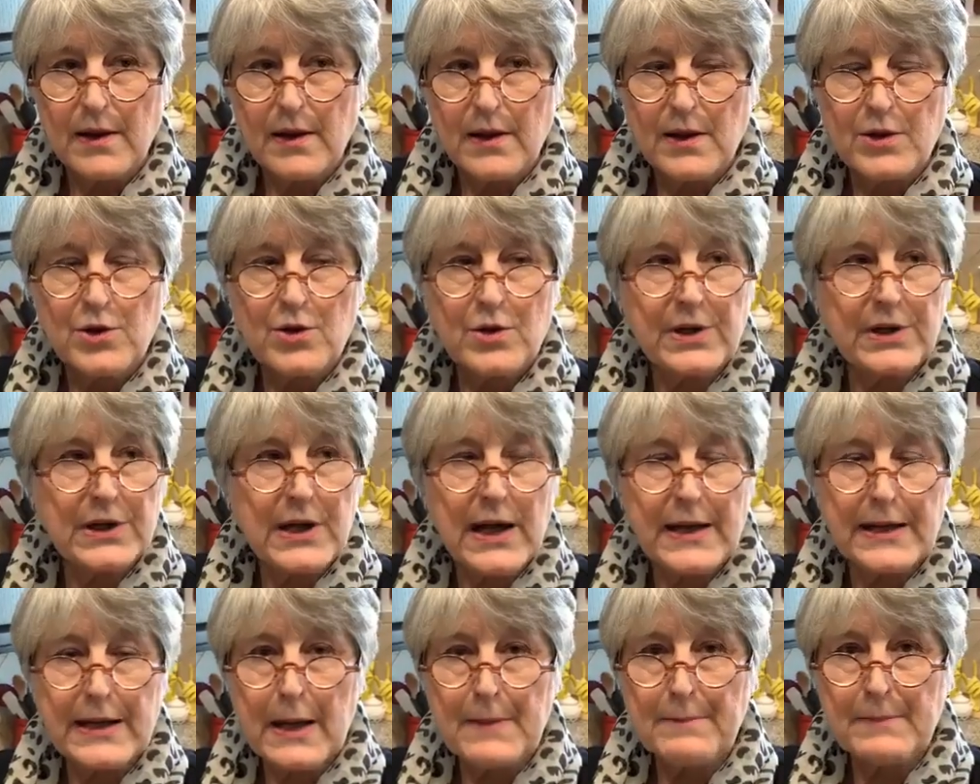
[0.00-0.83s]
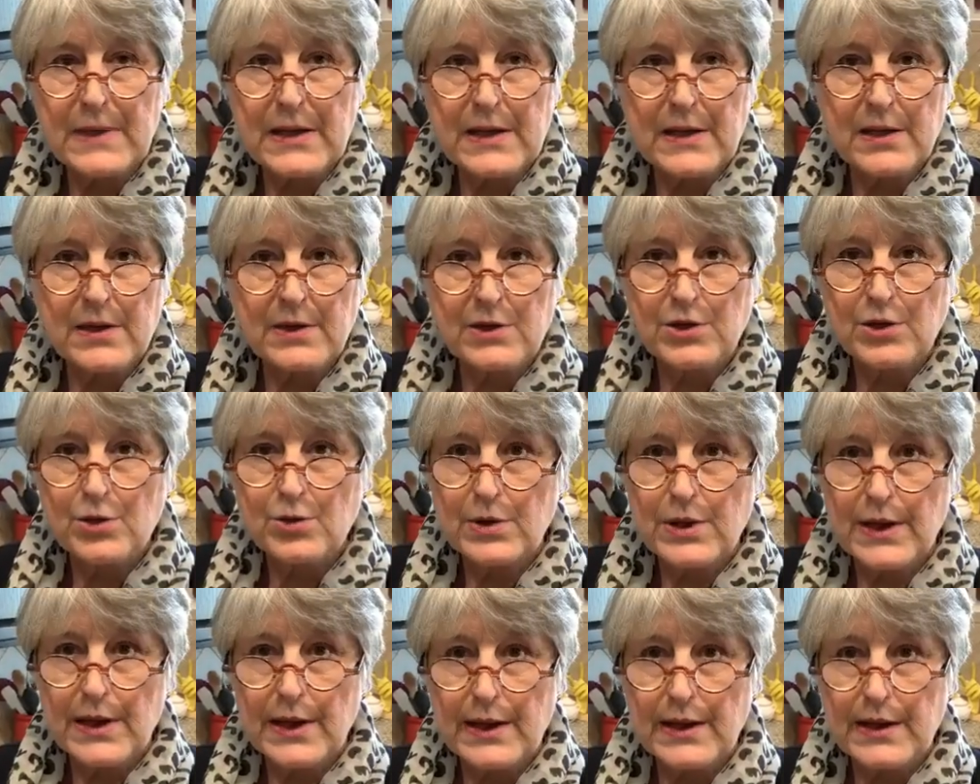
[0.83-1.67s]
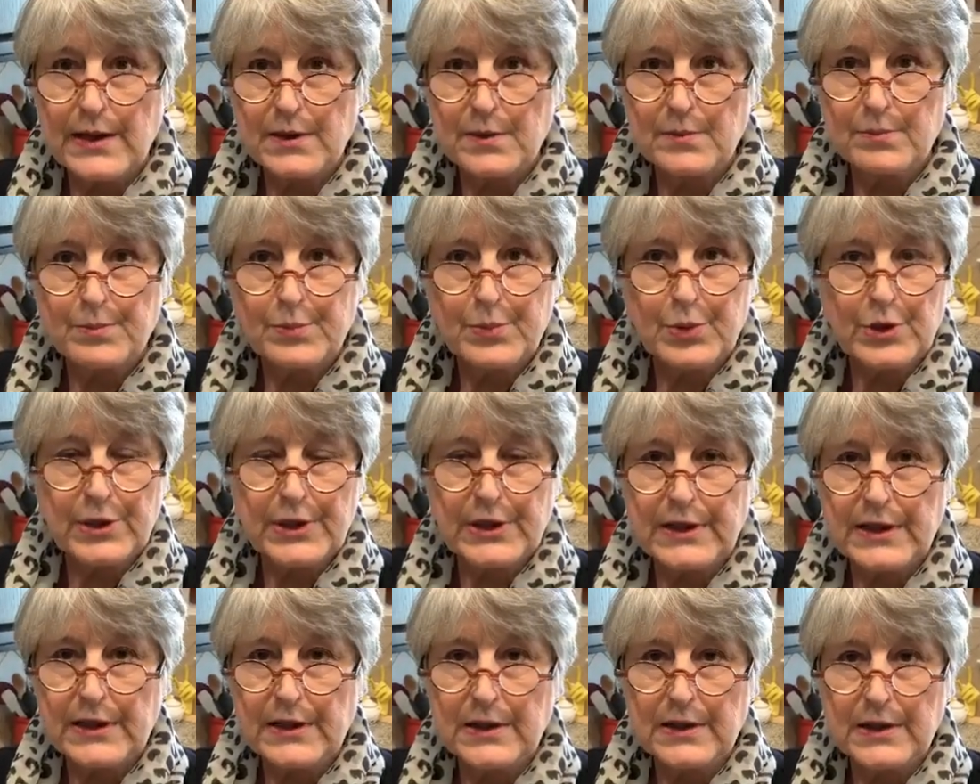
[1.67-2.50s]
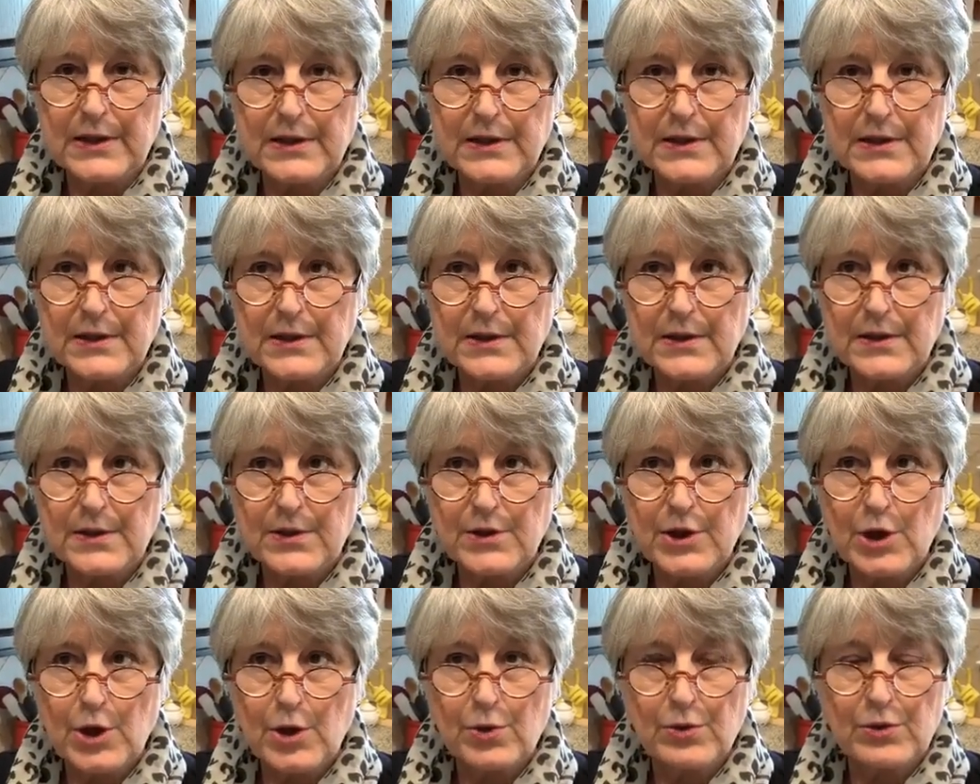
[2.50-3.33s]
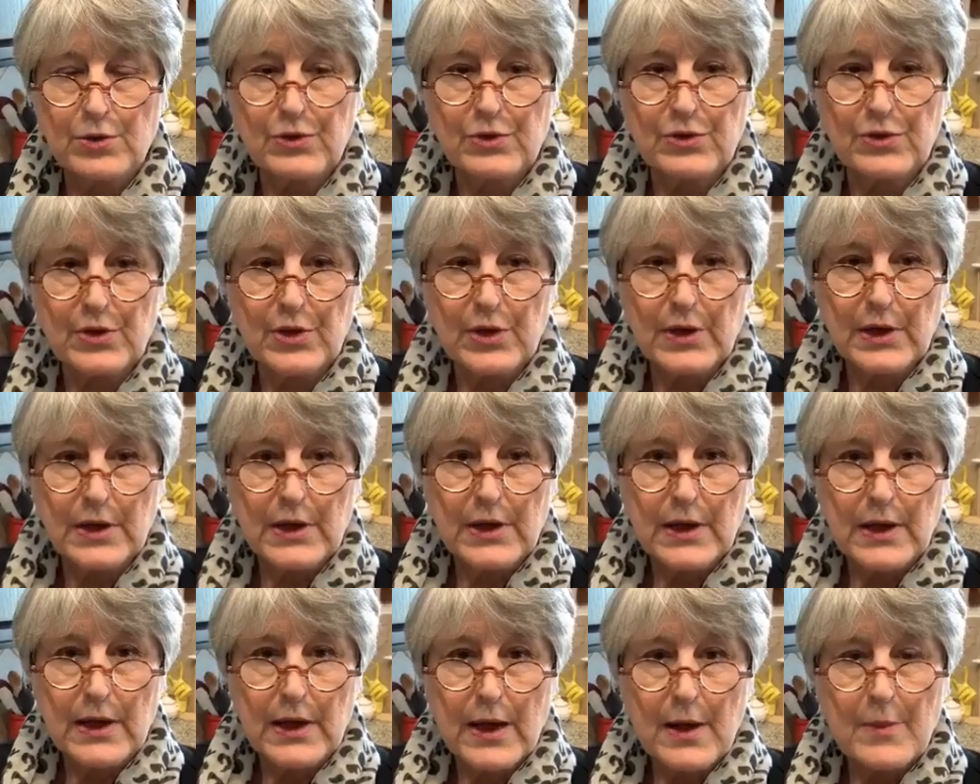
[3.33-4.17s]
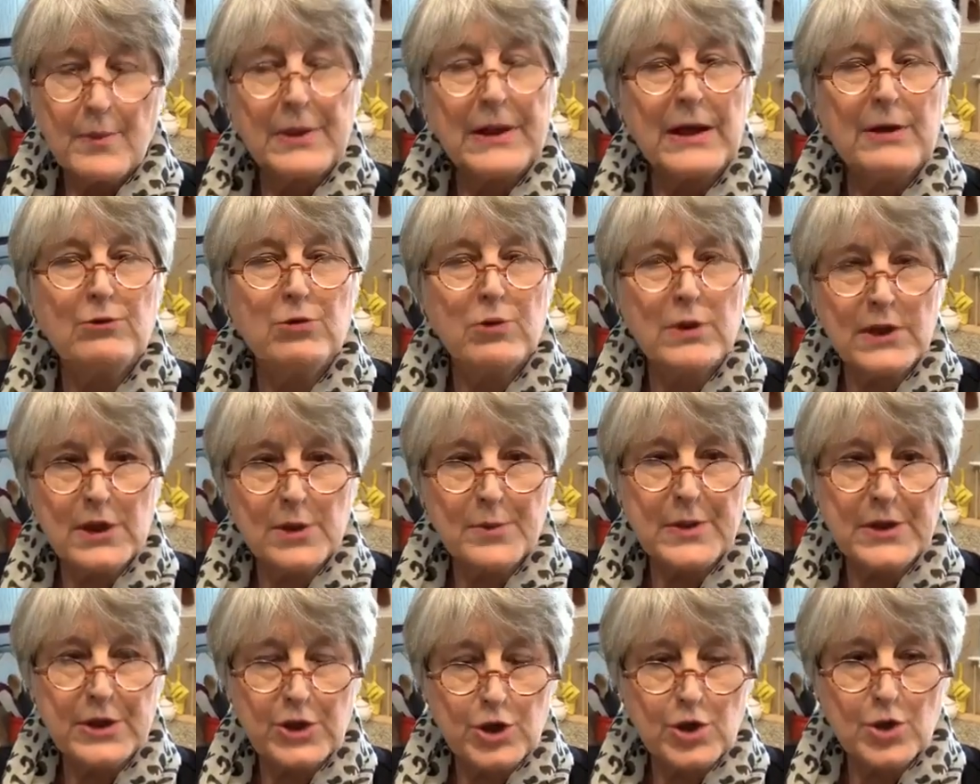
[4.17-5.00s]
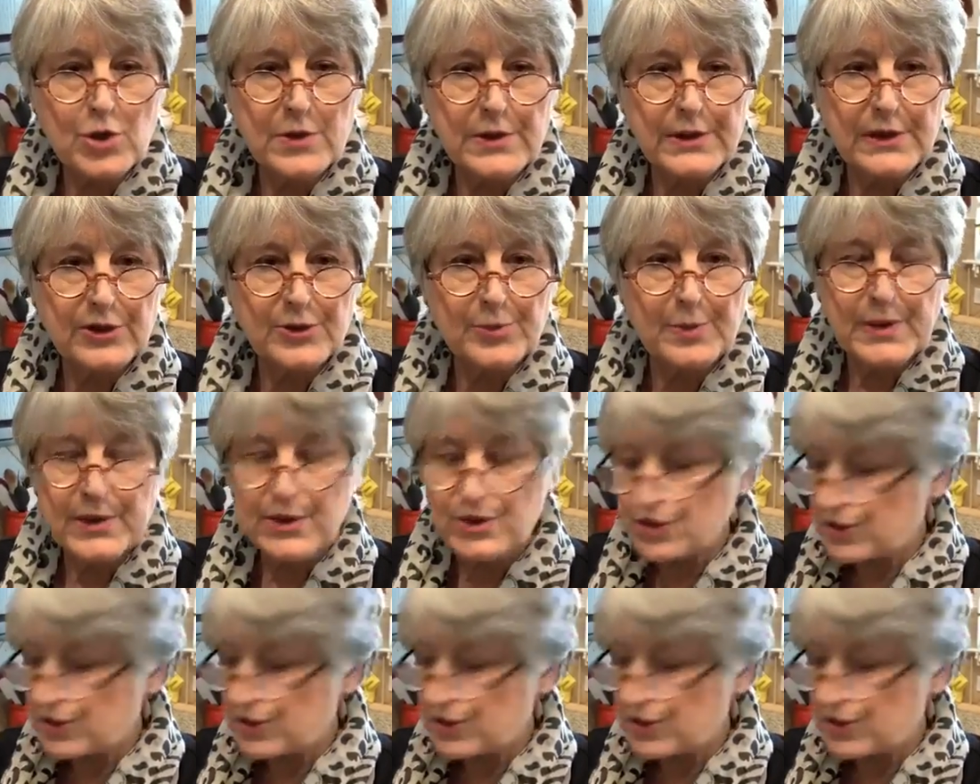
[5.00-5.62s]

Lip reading: You can IM me, you can put it in the notes, but I'd really be curious because,